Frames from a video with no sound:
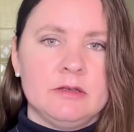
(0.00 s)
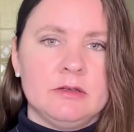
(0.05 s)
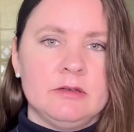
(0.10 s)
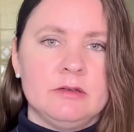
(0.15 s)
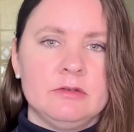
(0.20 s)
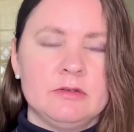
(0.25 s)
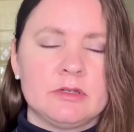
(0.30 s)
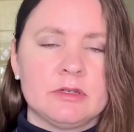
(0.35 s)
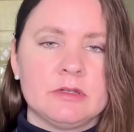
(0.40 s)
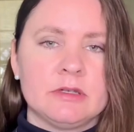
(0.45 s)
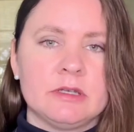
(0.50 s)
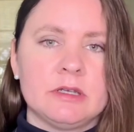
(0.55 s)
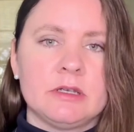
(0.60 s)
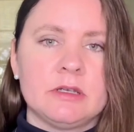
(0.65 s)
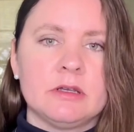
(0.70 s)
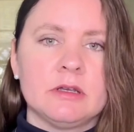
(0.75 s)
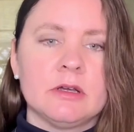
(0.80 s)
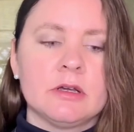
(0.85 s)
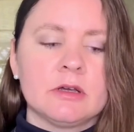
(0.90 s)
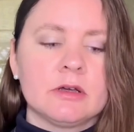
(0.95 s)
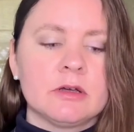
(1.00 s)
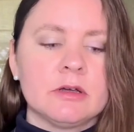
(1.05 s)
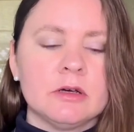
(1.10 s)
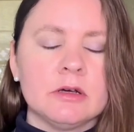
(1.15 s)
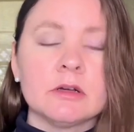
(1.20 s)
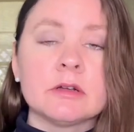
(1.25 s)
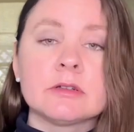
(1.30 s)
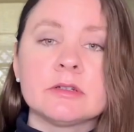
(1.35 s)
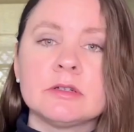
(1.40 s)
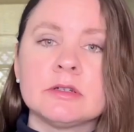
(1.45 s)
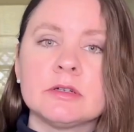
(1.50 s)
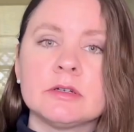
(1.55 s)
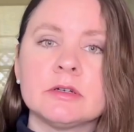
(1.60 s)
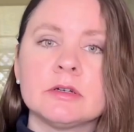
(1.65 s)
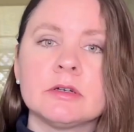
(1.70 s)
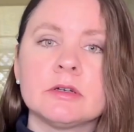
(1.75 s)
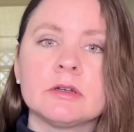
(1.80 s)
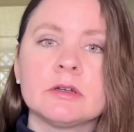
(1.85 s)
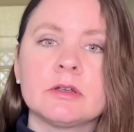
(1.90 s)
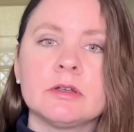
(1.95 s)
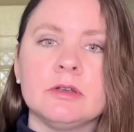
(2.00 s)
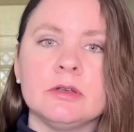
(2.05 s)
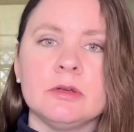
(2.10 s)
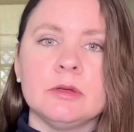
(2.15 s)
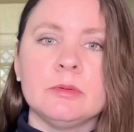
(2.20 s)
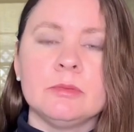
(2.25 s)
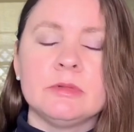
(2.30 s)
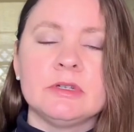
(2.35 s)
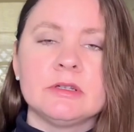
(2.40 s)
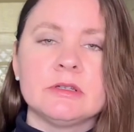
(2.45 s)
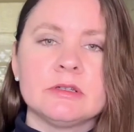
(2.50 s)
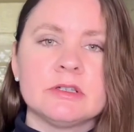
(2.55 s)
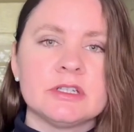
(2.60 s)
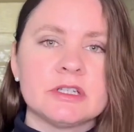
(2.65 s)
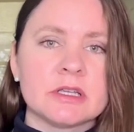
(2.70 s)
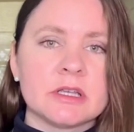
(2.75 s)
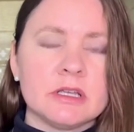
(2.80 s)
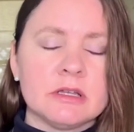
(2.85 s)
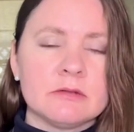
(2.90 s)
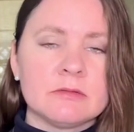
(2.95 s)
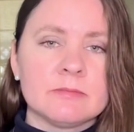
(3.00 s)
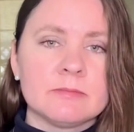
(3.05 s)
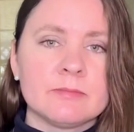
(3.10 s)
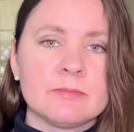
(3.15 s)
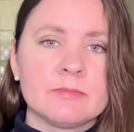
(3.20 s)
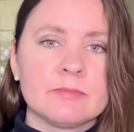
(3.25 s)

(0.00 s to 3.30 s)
usually cooked cubed chicken,